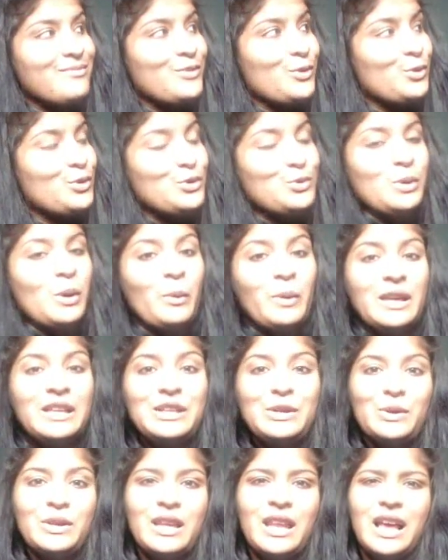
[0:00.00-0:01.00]
don't do a
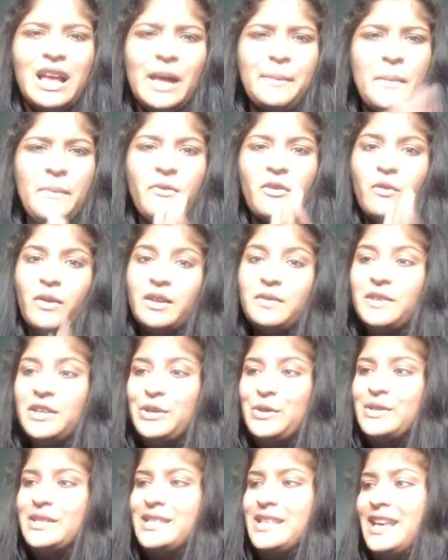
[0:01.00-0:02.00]
video, then I come up with one
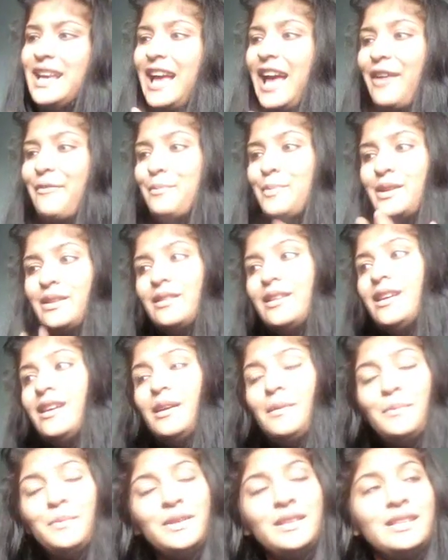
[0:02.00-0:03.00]
video saying I've been
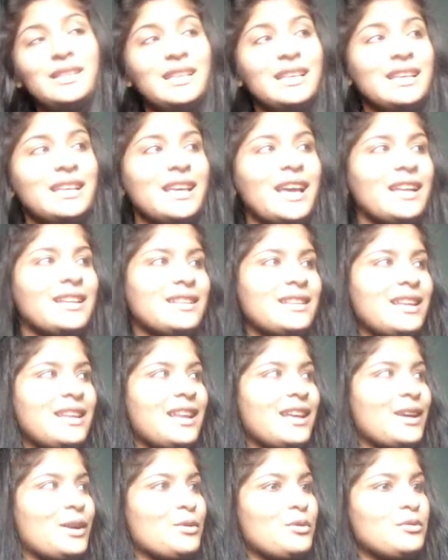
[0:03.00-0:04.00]
busy, and
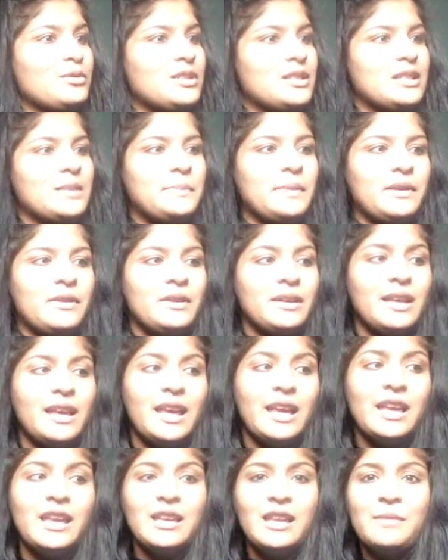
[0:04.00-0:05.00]
then I go disappear
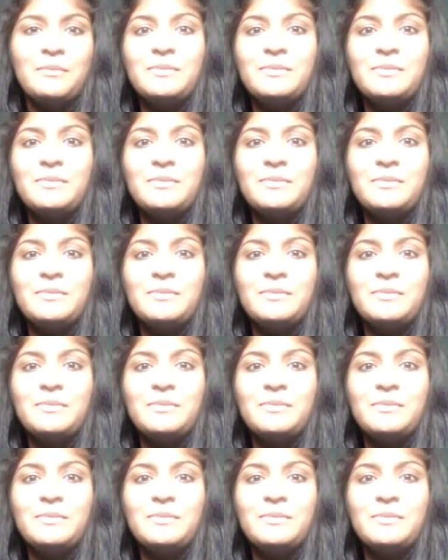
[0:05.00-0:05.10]
again.